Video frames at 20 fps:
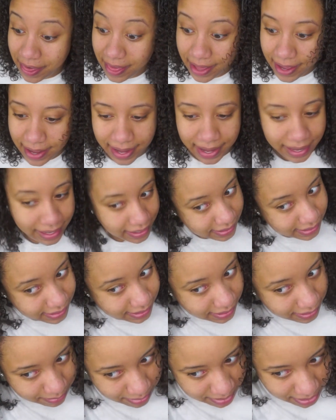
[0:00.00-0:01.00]
that,
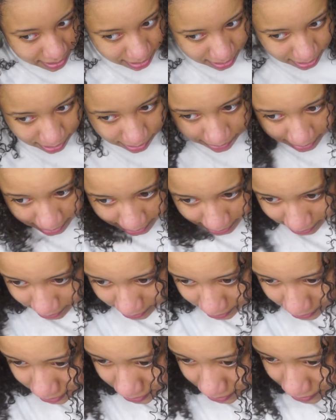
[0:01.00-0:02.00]
but
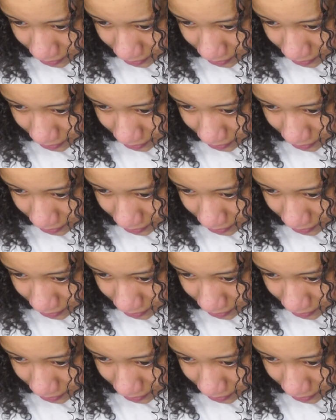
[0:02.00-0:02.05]
anyways,